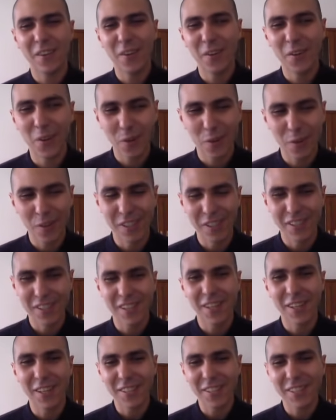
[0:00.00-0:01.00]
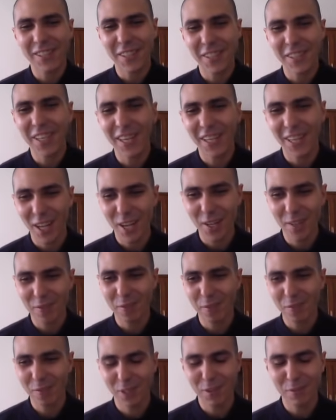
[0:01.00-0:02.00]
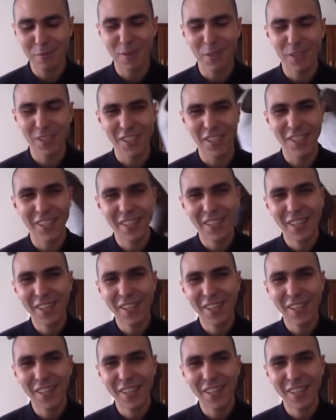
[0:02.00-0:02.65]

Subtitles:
No worries. Like the real life of a refugee.